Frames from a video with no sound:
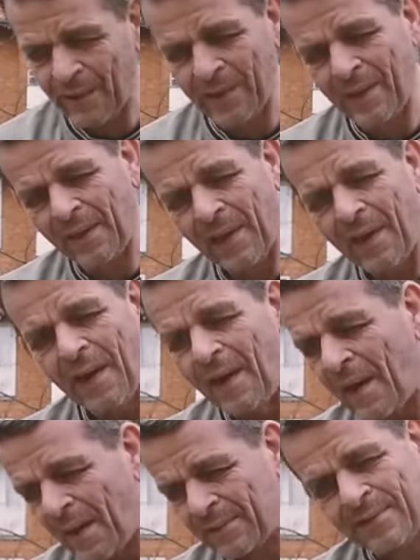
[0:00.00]
Yeah, they
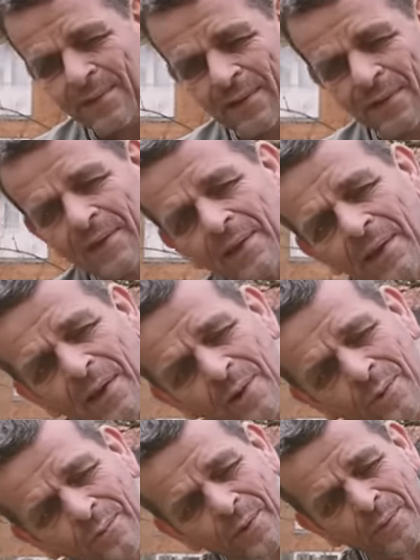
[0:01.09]
actually
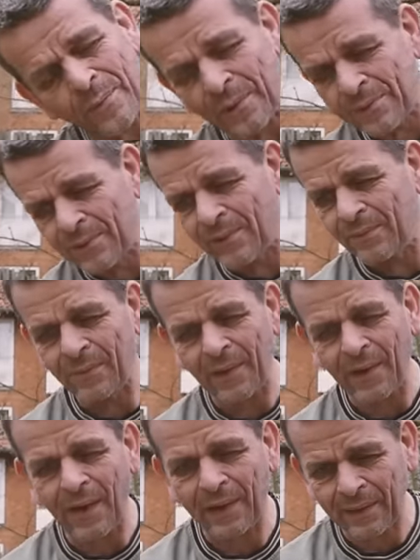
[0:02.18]
look very much
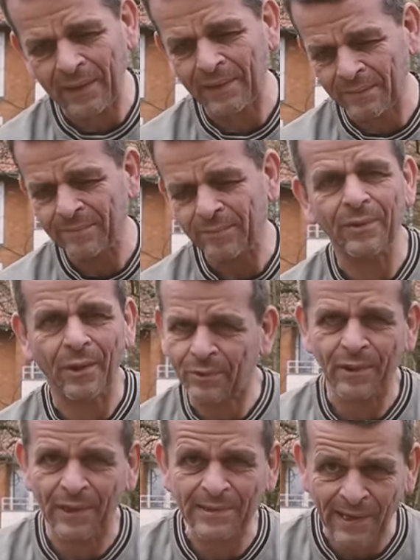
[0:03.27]
alike in not
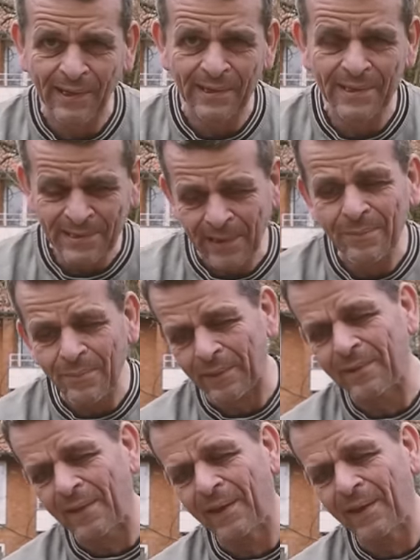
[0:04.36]
exactly the same, but